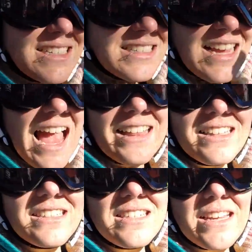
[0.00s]
is
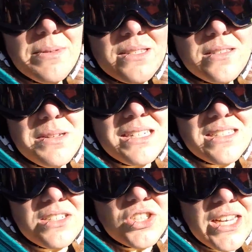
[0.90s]
exactly the same as the main
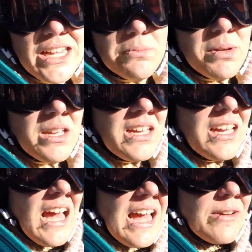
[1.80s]
Ascension game,
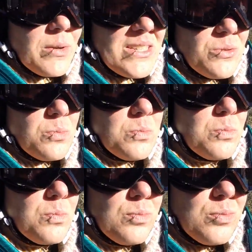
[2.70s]
which
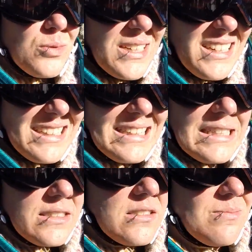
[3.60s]

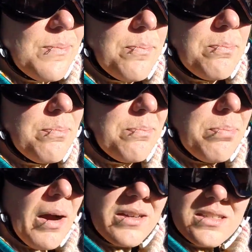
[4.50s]
really
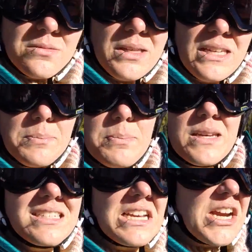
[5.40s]
bugs me
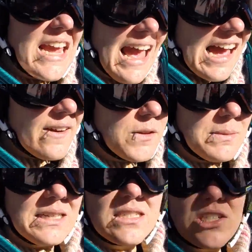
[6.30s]
because I already have the
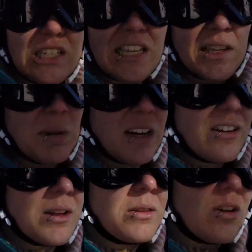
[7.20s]
main Ascension game and I
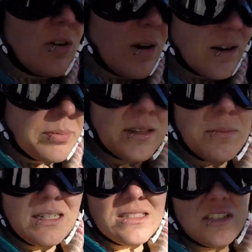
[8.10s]
already know how to play the
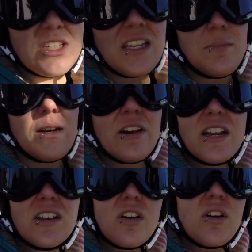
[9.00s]
main Ascension game and I
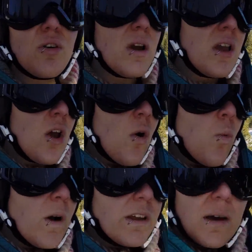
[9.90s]
already know
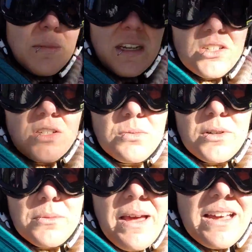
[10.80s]
what combinations work